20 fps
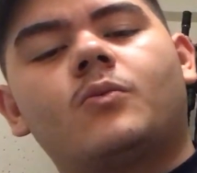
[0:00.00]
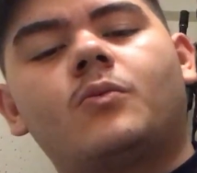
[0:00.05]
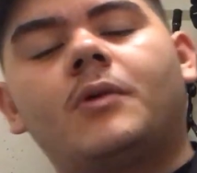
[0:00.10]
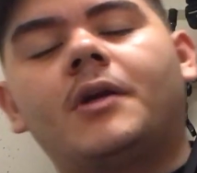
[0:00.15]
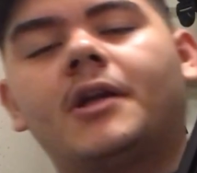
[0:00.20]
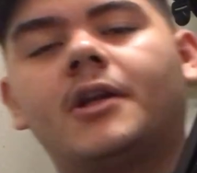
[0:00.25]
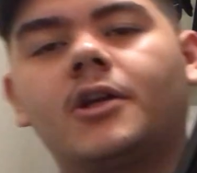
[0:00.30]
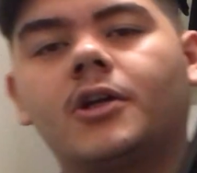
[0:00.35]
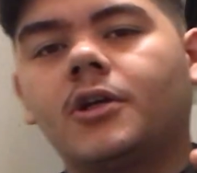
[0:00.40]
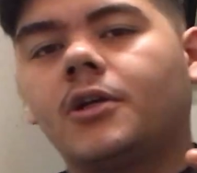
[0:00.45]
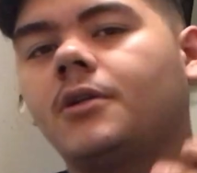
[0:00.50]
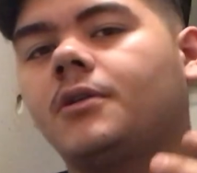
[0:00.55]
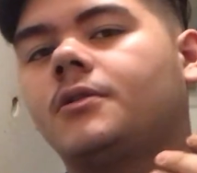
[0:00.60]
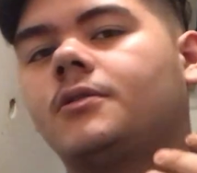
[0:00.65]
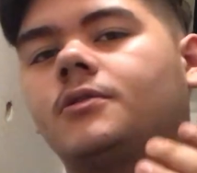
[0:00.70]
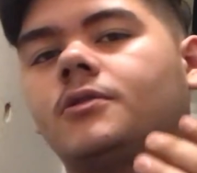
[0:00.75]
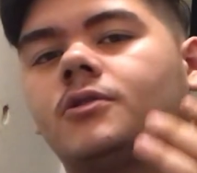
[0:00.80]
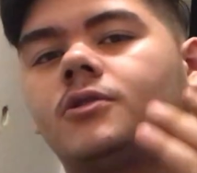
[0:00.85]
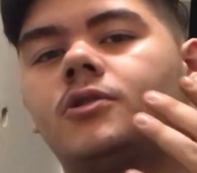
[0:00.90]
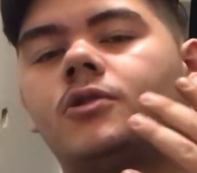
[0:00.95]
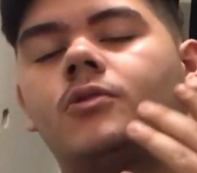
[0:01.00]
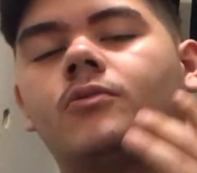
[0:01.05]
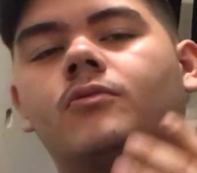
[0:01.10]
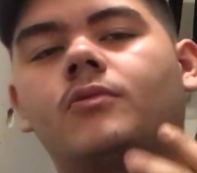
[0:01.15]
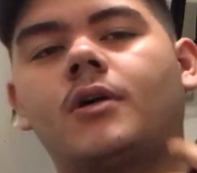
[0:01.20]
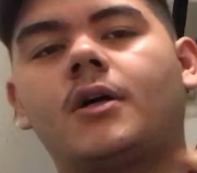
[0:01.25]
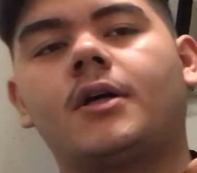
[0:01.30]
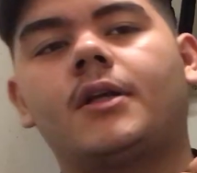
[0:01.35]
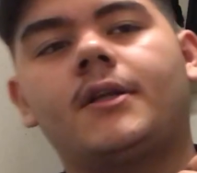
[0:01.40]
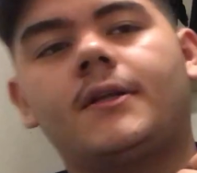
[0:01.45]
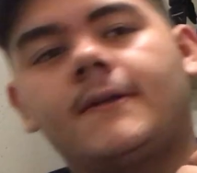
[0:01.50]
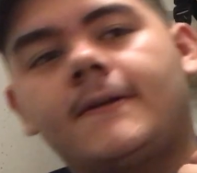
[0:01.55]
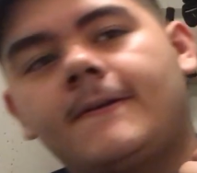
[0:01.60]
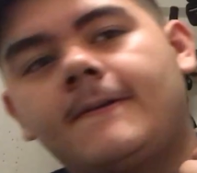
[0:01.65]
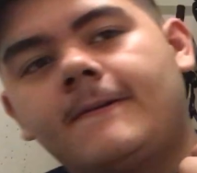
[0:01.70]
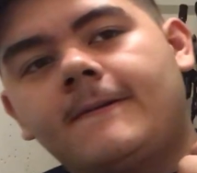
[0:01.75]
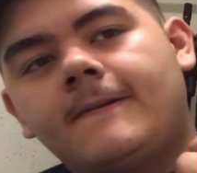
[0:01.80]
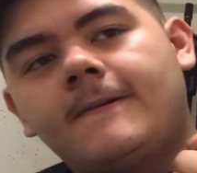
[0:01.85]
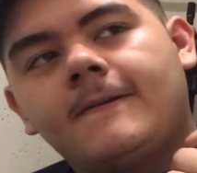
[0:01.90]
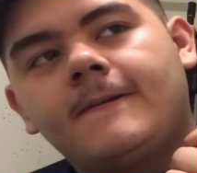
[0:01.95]
weirder to run
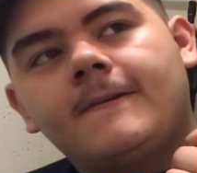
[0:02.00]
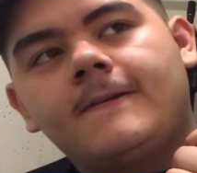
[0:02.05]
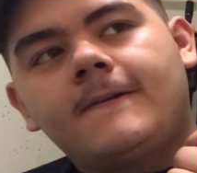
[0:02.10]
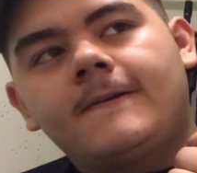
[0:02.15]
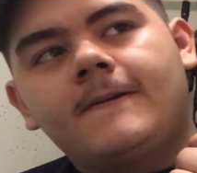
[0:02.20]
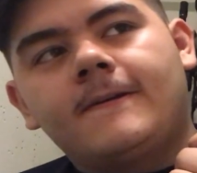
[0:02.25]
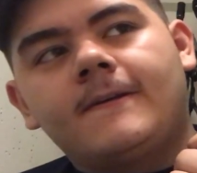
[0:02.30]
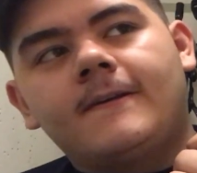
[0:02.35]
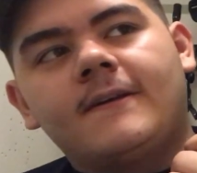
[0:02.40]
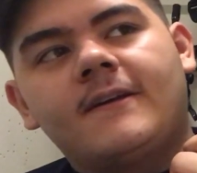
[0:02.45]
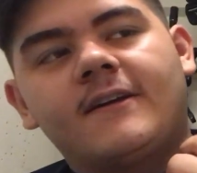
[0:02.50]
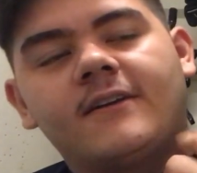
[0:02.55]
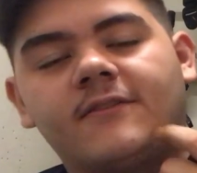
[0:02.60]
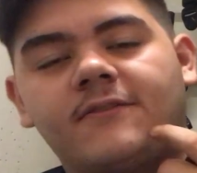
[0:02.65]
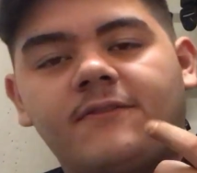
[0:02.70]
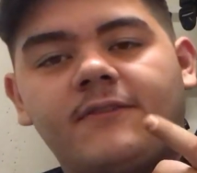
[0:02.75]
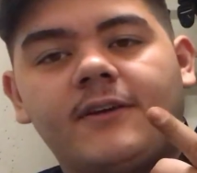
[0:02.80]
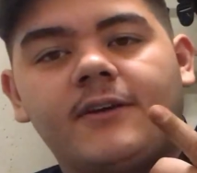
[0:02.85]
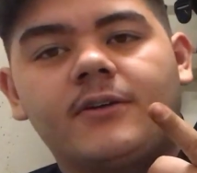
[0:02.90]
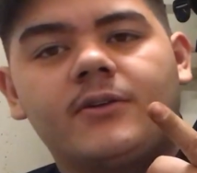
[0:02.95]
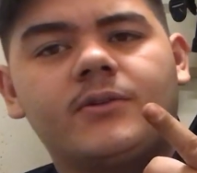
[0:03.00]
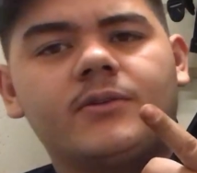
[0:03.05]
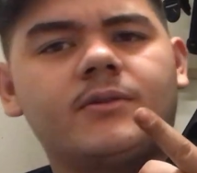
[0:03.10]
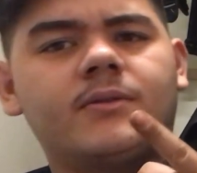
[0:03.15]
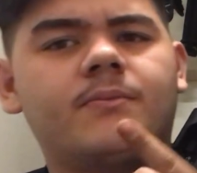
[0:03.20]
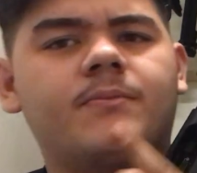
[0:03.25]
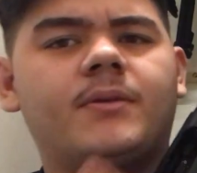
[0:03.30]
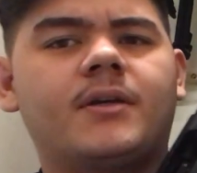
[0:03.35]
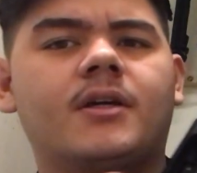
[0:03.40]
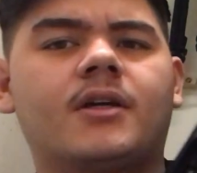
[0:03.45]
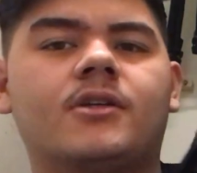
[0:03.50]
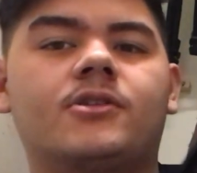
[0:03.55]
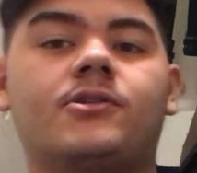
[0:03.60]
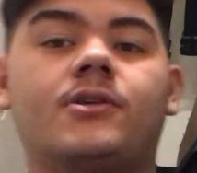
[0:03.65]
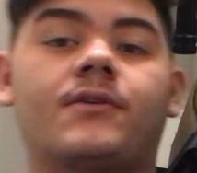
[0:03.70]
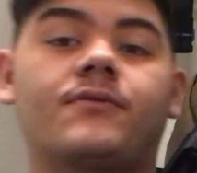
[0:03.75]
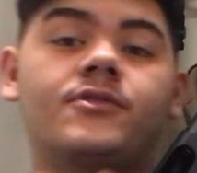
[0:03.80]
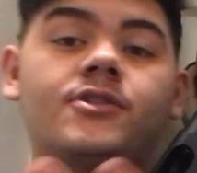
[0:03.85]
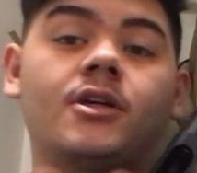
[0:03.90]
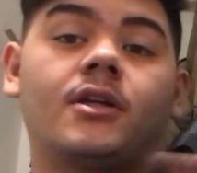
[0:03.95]
in a field because
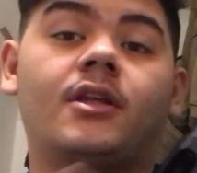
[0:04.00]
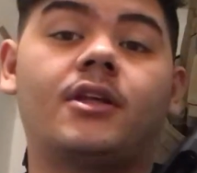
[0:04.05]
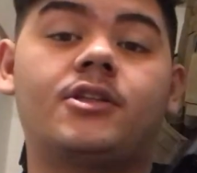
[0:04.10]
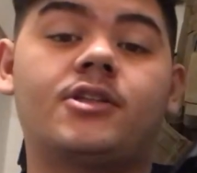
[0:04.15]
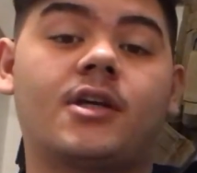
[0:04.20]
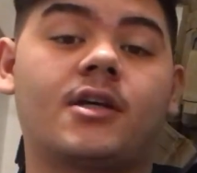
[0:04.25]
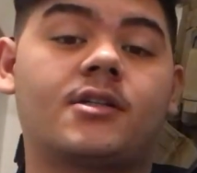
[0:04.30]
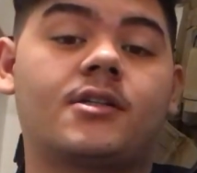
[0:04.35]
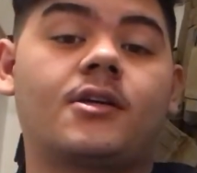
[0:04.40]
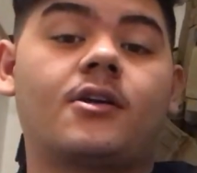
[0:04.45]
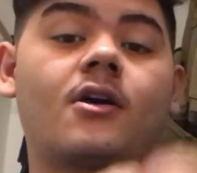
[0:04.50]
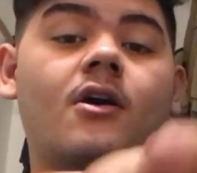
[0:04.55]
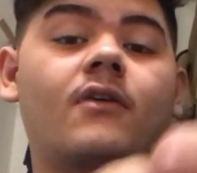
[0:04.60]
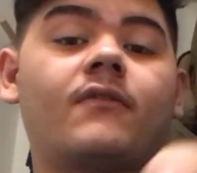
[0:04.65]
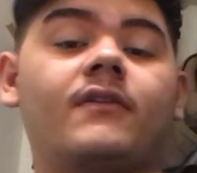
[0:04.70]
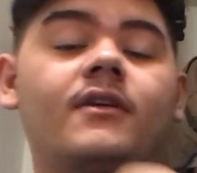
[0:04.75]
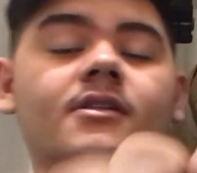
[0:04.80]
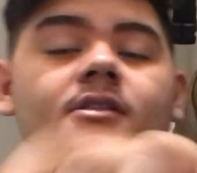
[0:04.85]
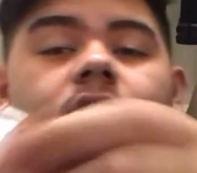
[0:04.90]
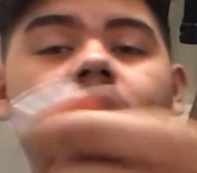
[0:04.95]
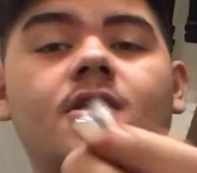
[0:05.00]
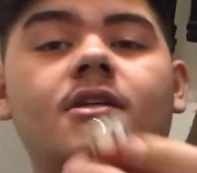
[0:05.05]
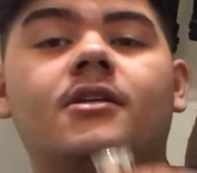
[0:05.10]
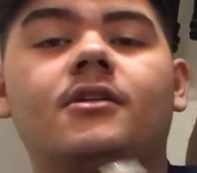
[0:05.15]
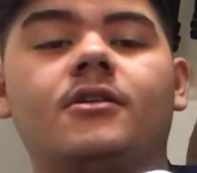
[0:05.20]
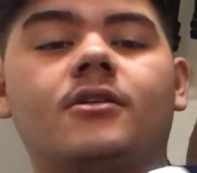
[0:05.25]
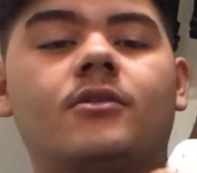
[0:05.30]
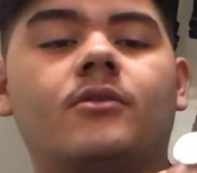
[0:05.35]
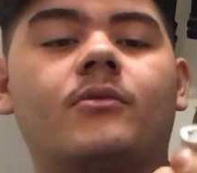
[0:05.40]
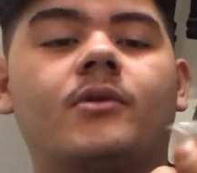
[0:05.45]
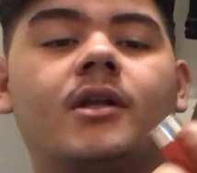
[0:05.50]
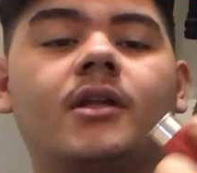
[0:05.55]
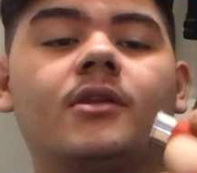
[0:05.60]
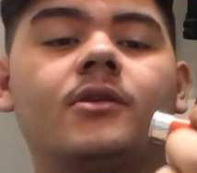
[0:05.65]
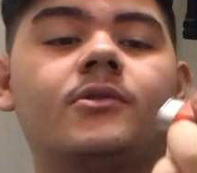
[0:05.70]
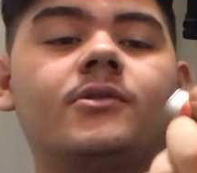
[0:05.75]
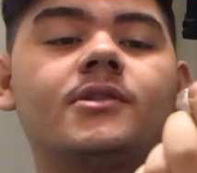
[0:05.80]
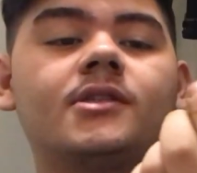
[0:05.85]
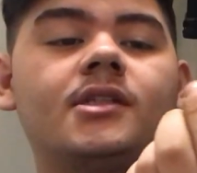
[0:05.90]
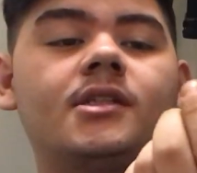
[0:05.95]
you have shell ejecting. Obviously you don't want
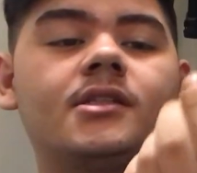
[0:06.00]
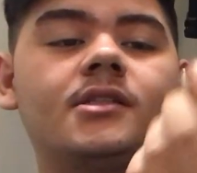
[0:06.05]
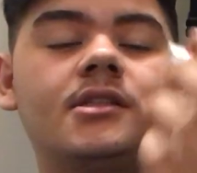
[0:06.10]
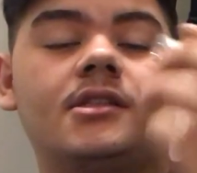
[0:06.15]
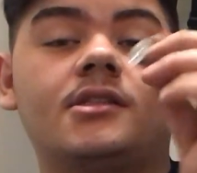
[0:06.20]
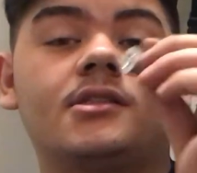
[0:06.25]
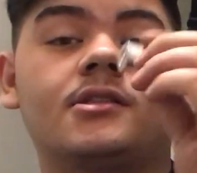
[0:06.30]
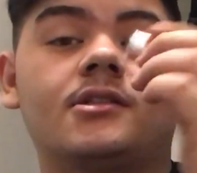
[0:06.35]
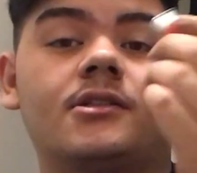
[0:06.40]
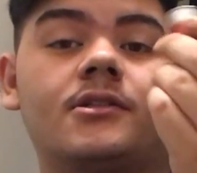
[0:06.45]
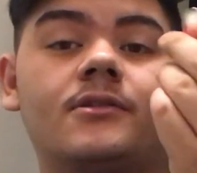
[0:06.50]
to lose these